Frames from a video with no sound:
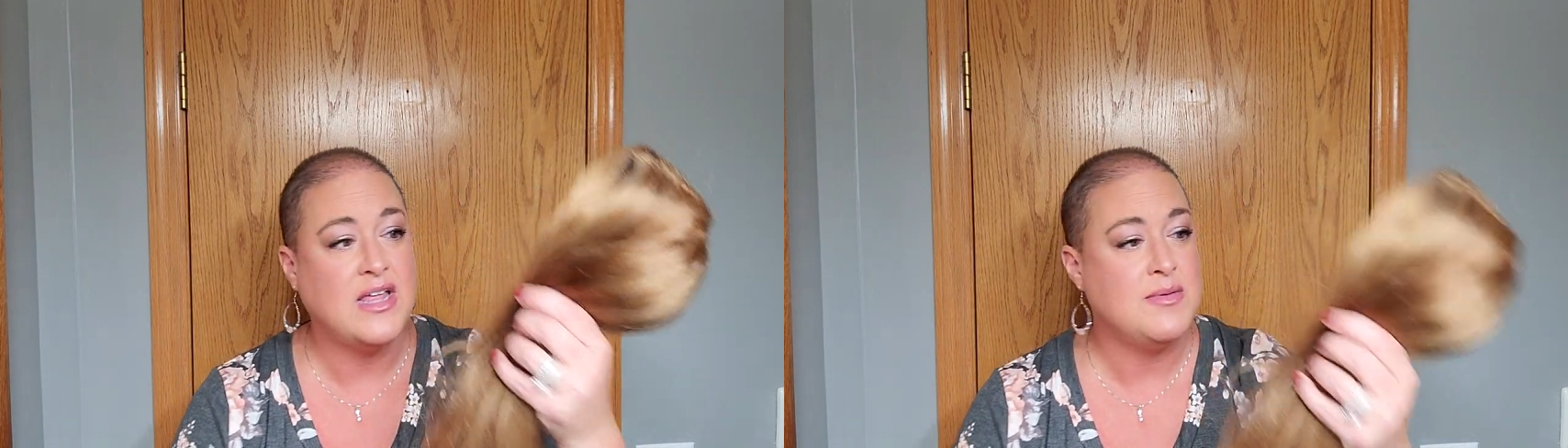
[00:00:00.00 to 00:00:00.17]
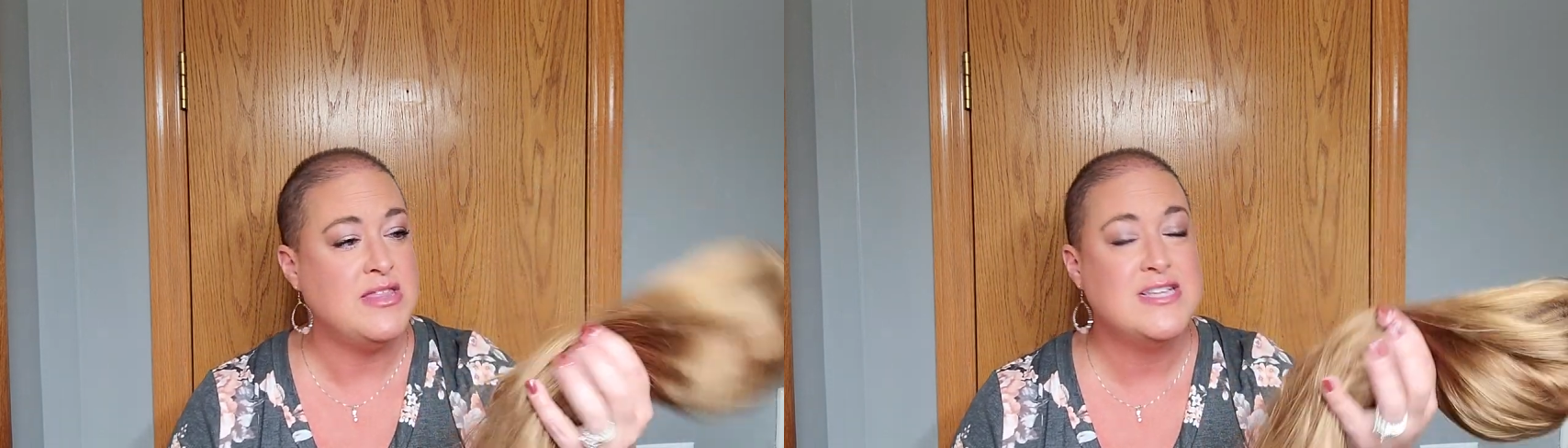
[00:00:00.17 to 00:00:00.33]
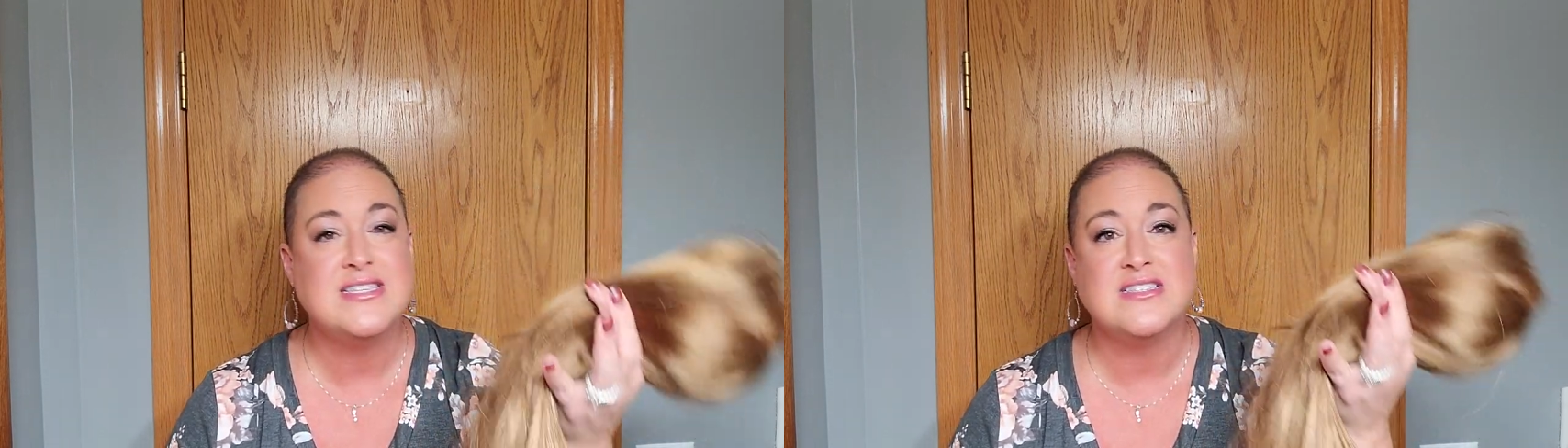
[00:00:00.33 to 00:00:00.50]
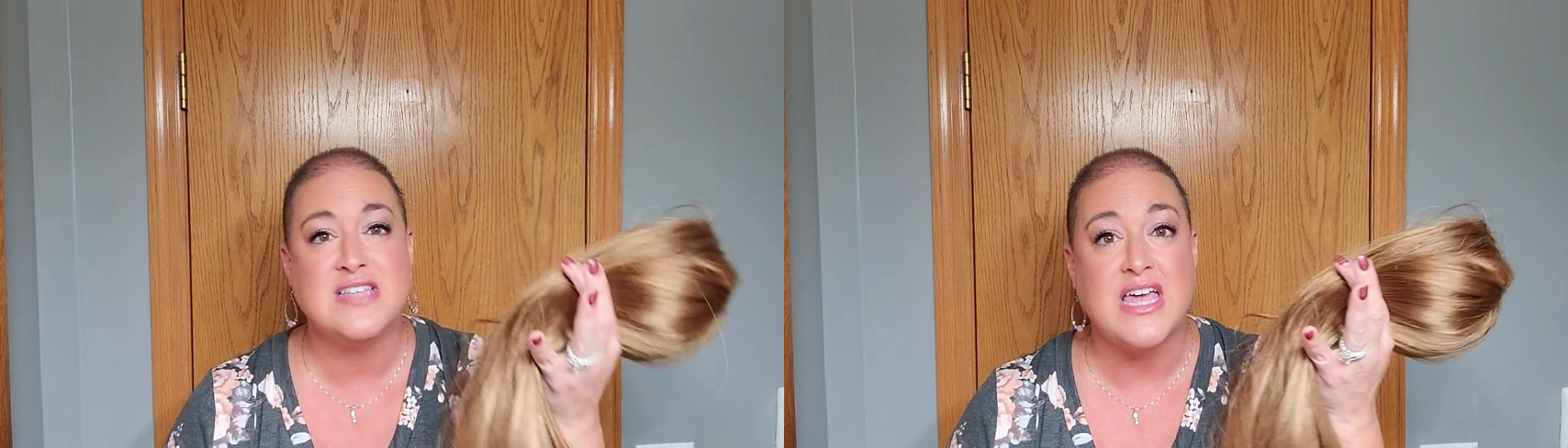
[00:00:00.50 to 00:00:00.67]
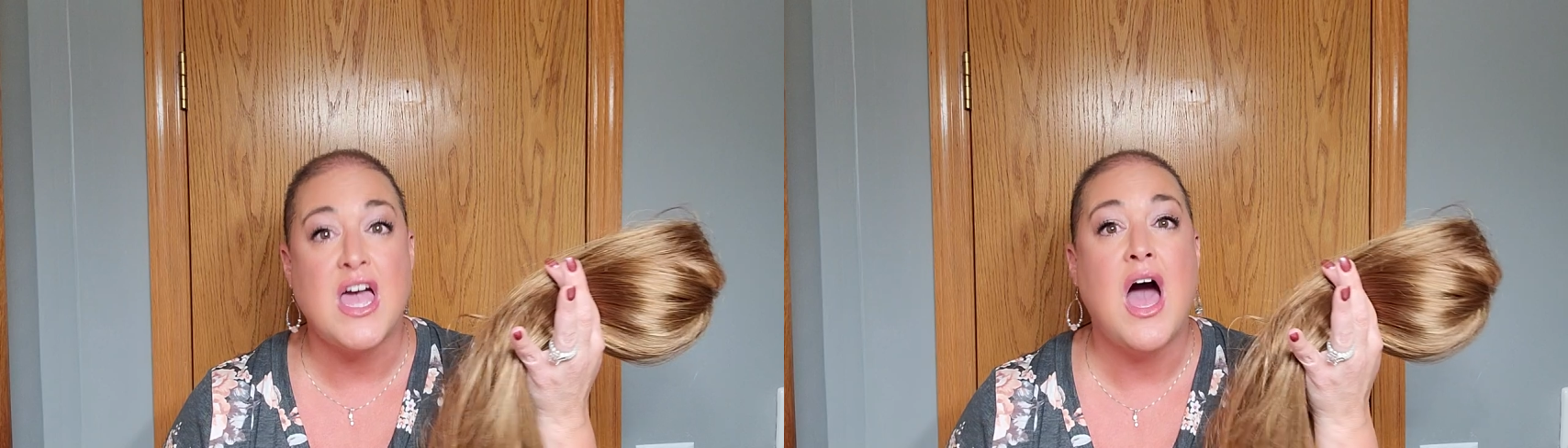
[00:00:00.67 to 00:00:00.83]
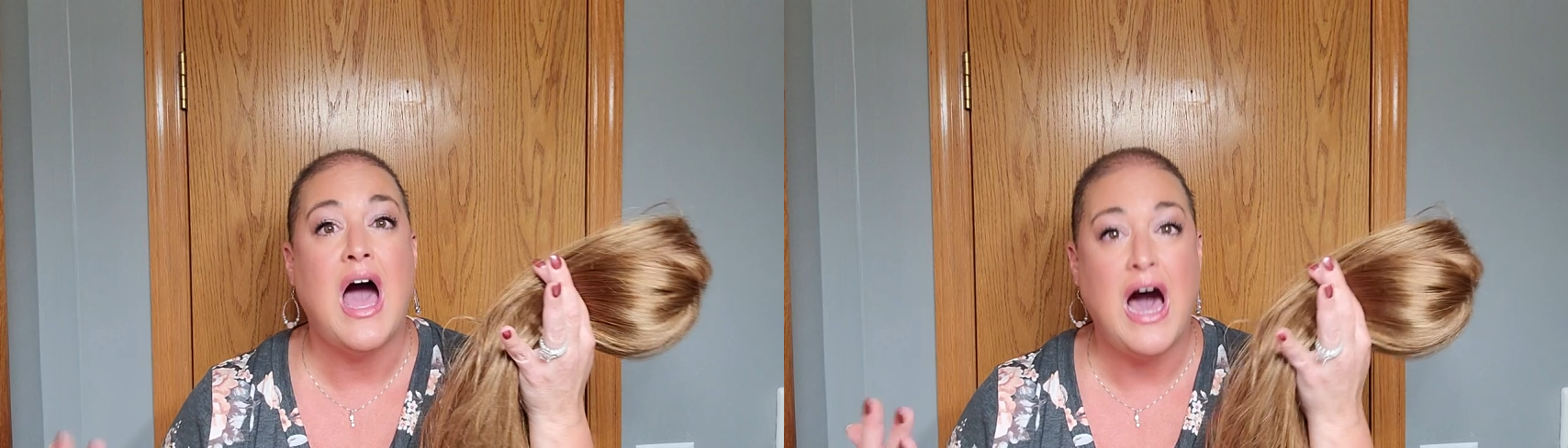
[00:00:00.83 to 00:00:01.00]
I mean, this is
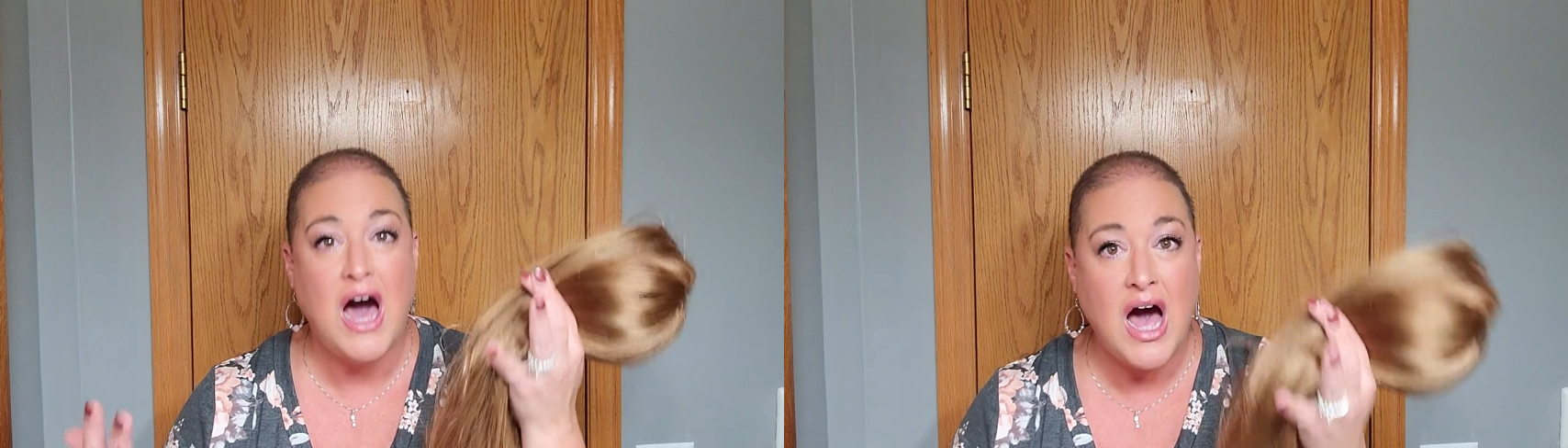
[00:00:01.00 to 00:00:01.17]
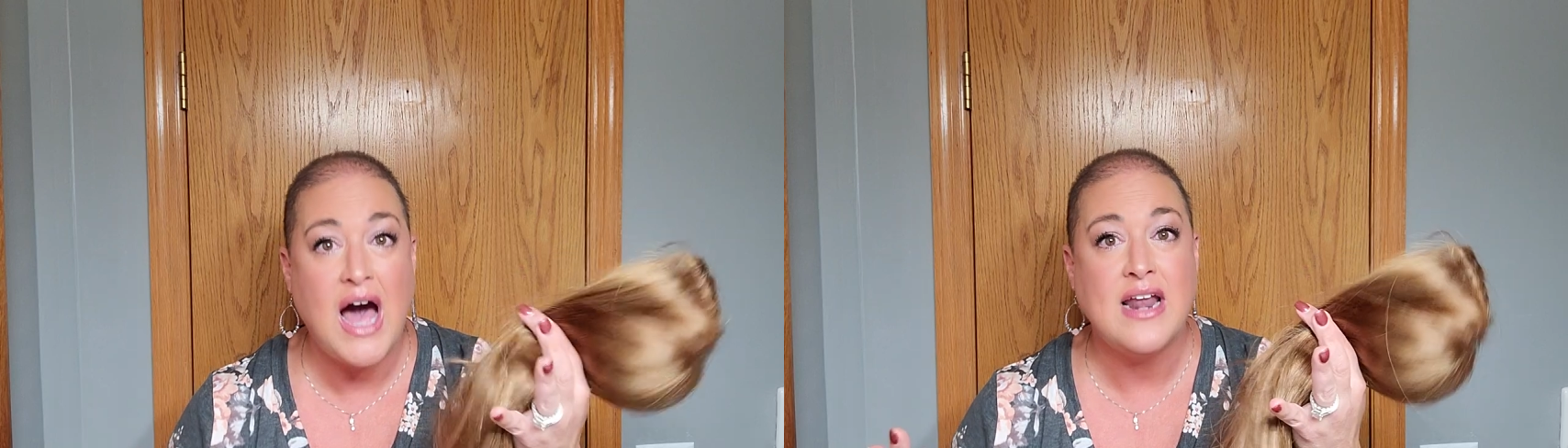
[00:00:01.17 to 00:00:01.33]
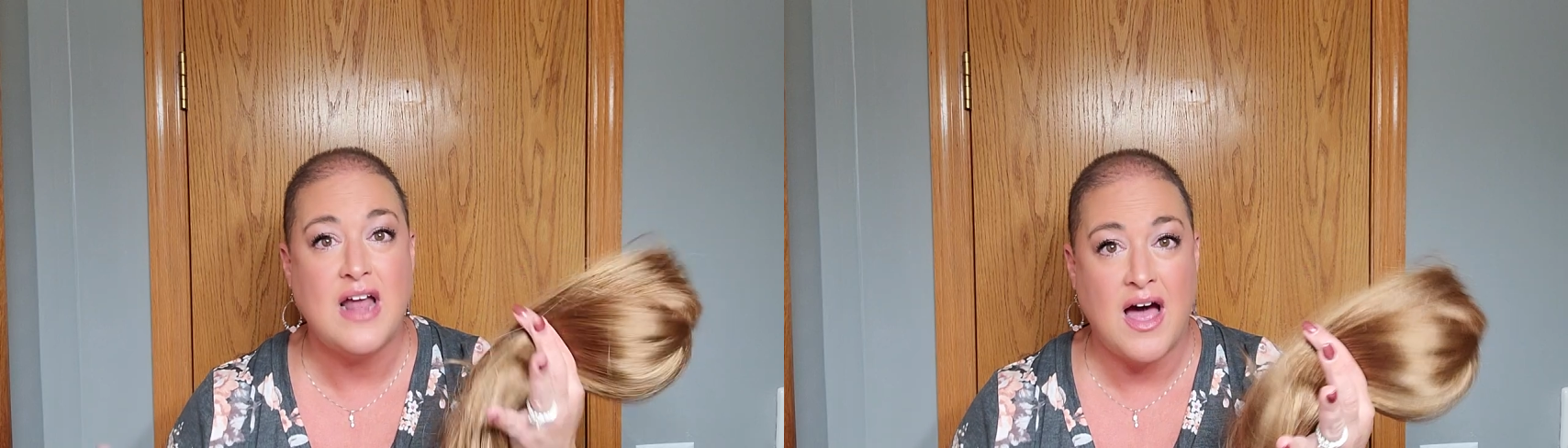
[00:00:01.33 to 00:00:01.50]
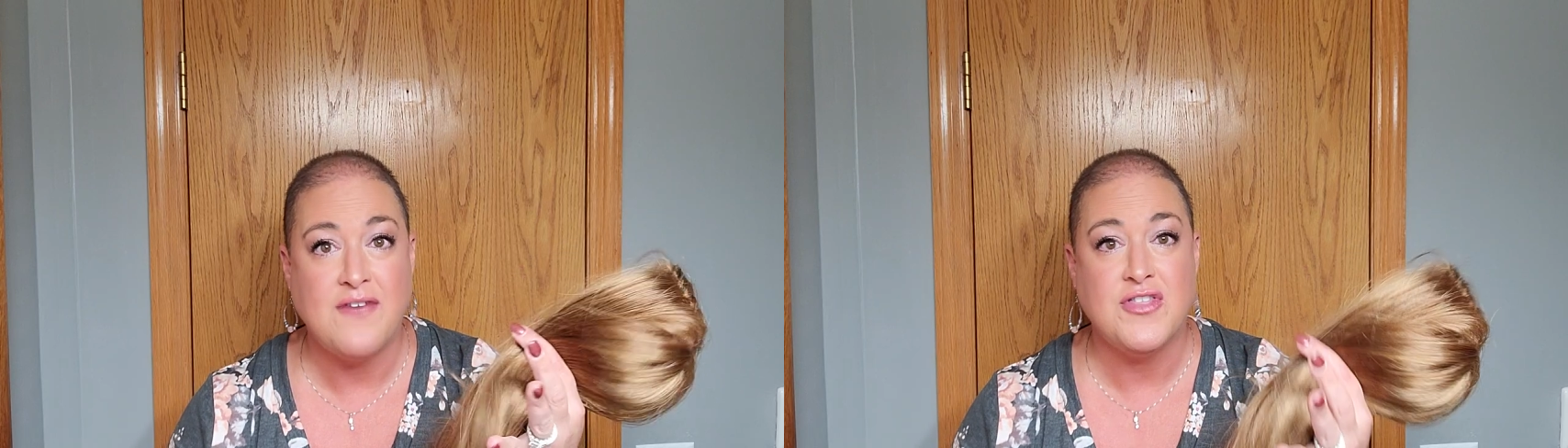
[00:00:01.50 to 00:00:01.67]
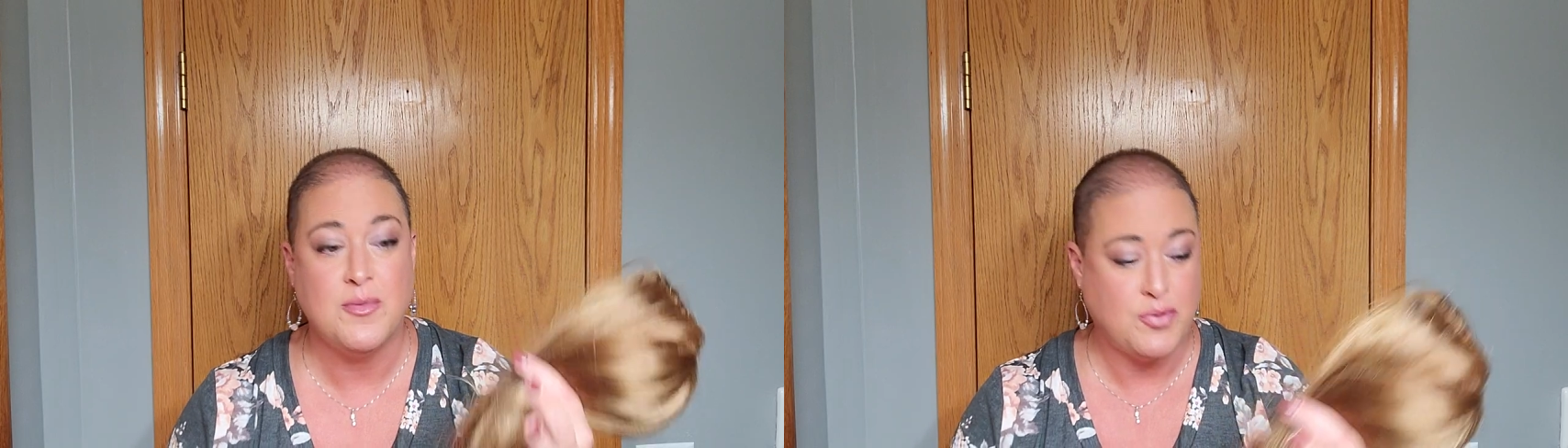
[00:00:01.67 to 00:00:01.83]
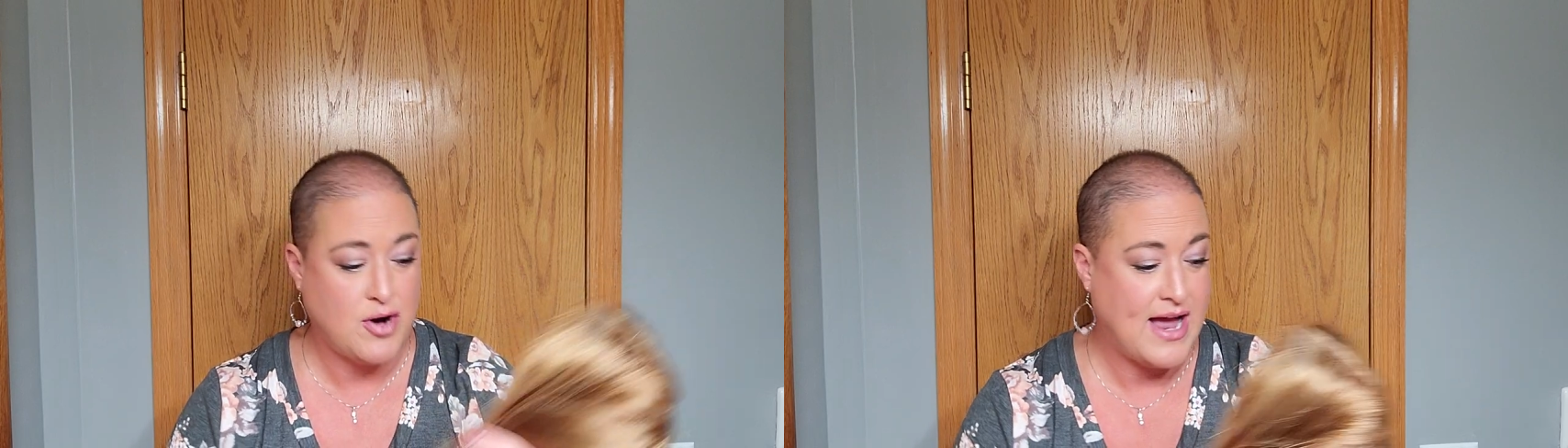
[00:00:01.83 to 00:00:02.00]
like hot off the
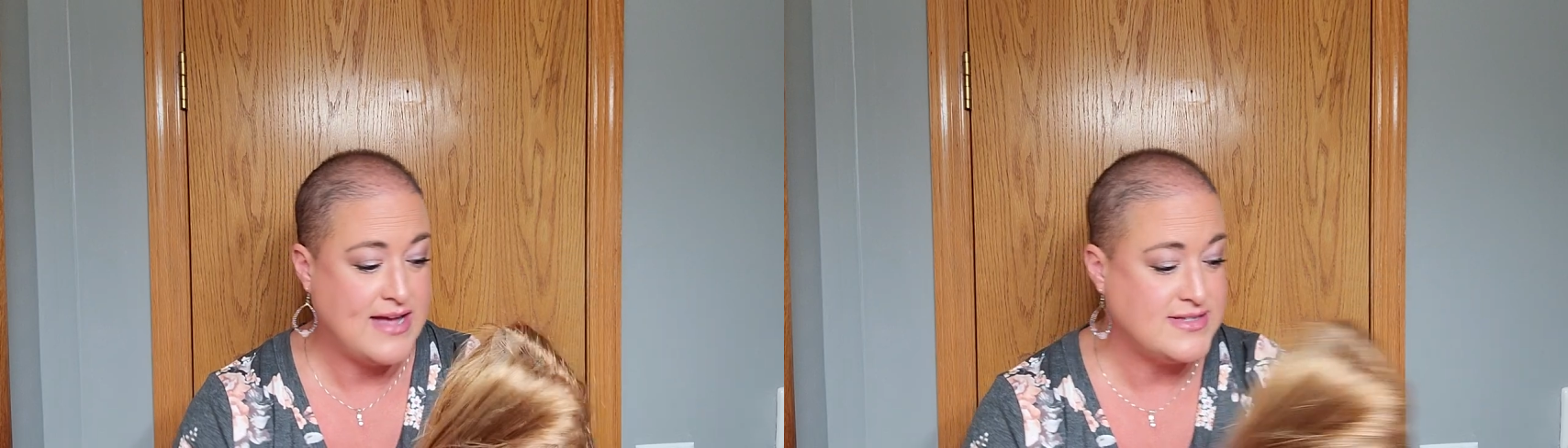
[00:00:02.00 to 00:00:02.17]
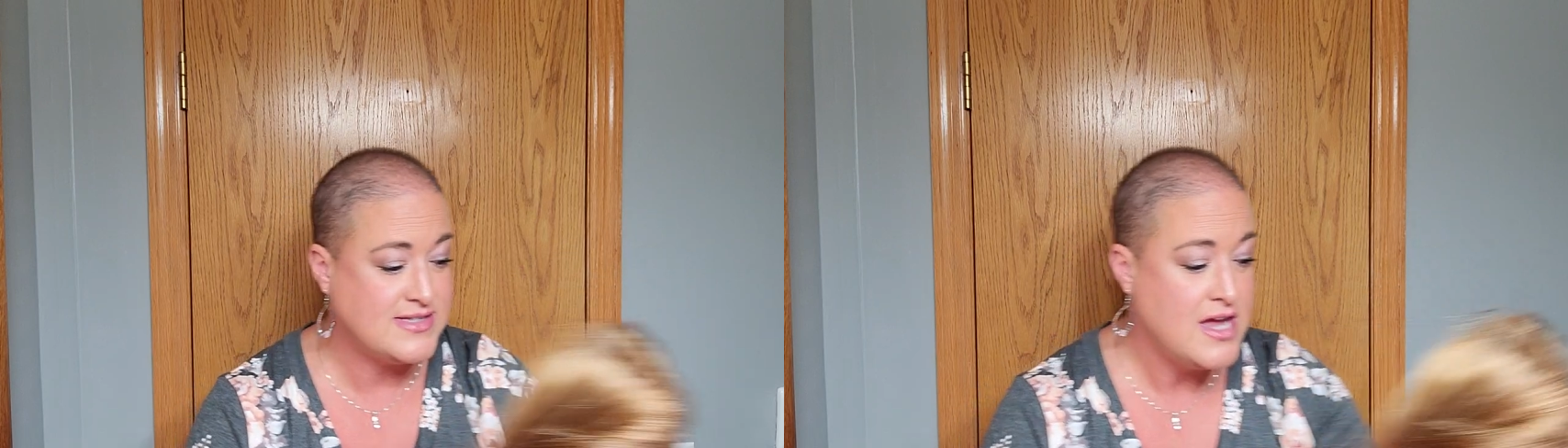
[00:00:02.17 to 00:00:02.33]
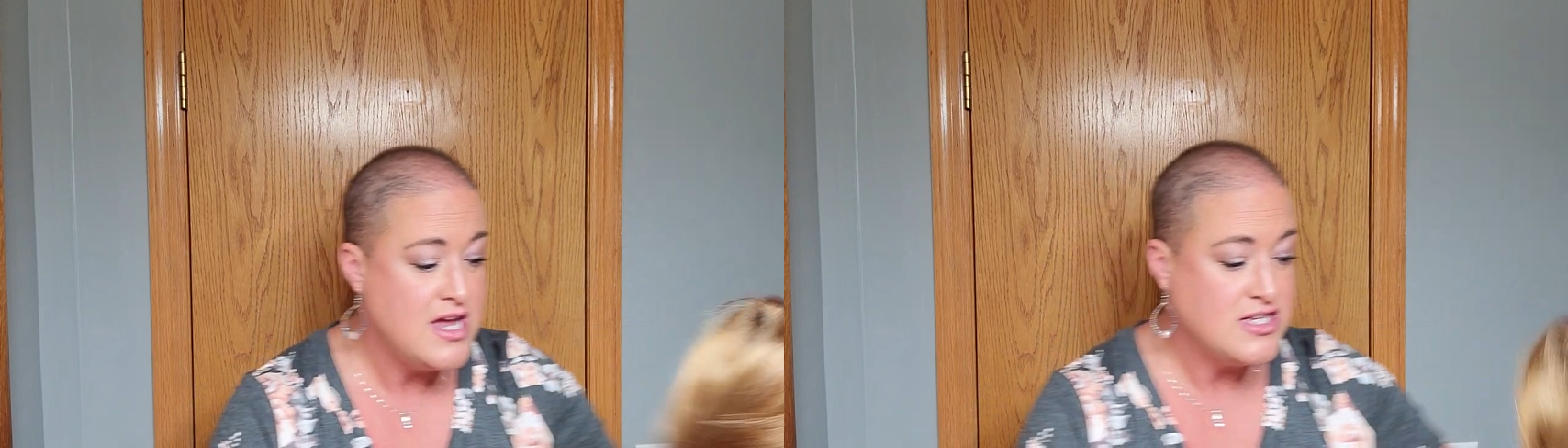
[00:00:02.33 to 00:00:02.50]
press.